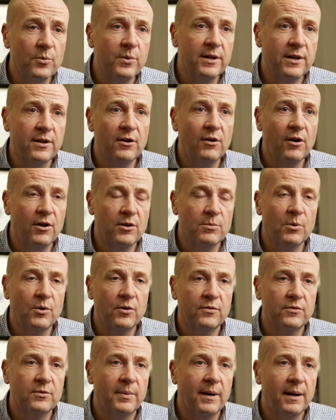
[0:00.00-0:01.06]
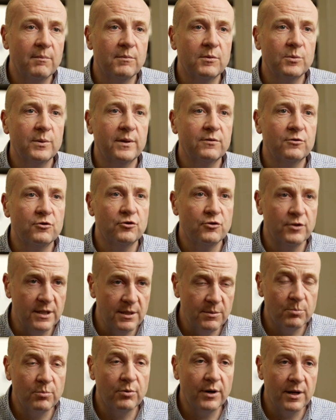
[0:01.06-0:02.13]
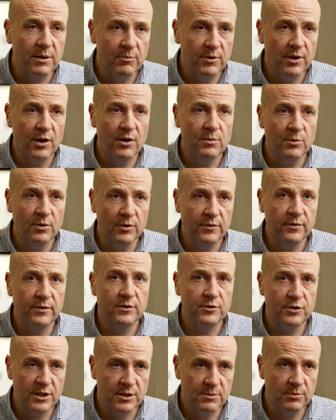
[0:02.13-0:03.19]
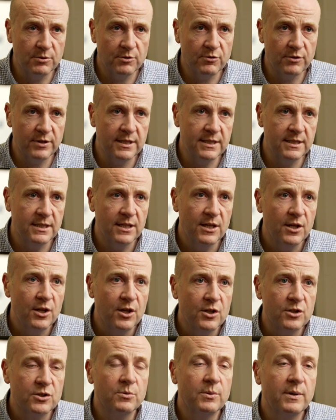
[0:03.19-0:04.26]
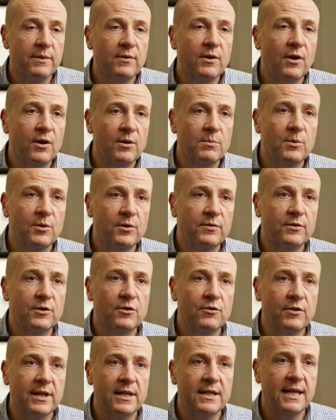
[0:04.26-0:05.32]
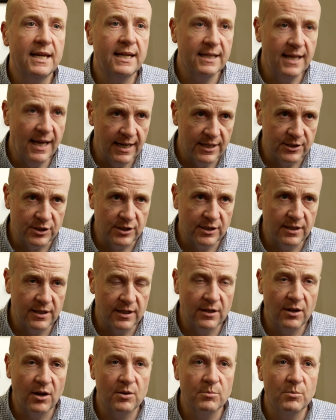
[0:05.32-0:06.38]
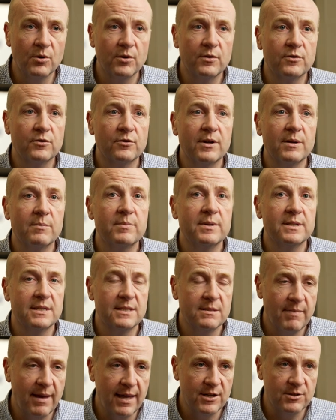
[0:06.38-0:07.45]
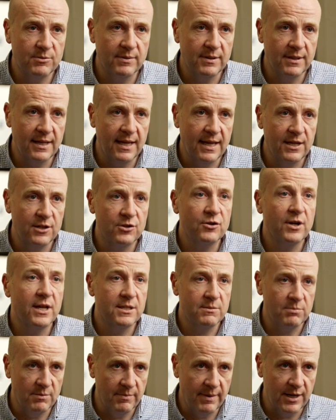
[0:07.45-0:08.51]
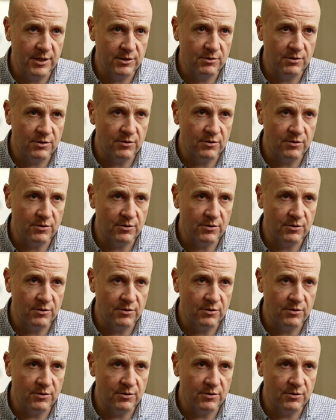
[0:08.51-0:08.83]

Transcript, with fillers: Within our automotive department, we have three primary automotive and transport degrees. So we have an automotive degree in technology, an automotive degree in business management, and a transport management